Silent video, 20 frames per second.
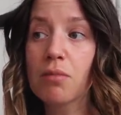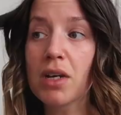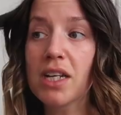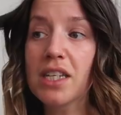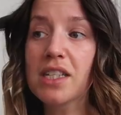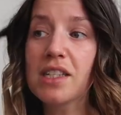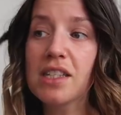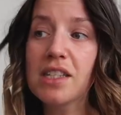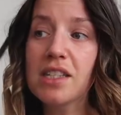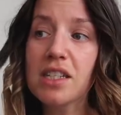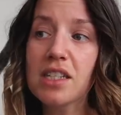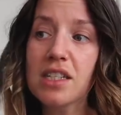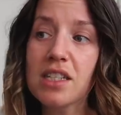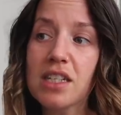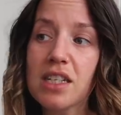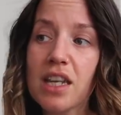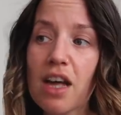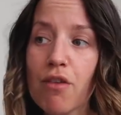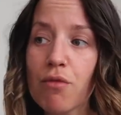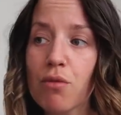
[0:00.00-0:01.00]
My sister
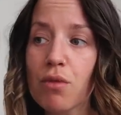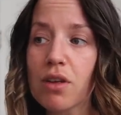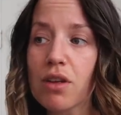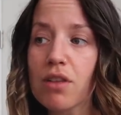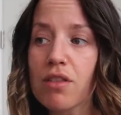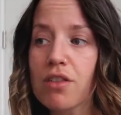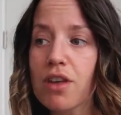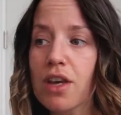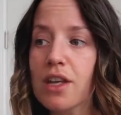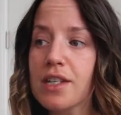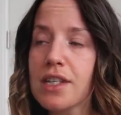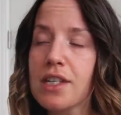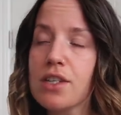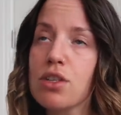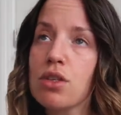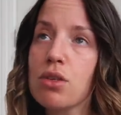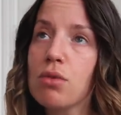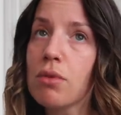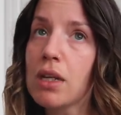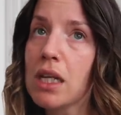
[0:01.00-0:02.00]
did have one at
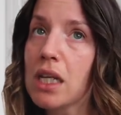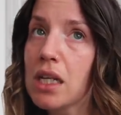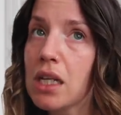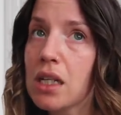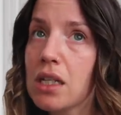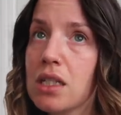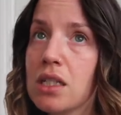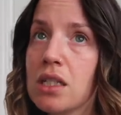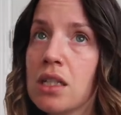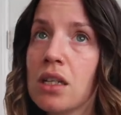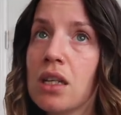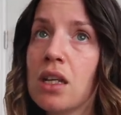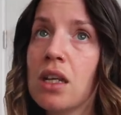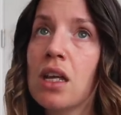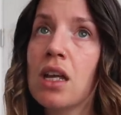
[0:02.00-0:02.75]
thirty-two weeks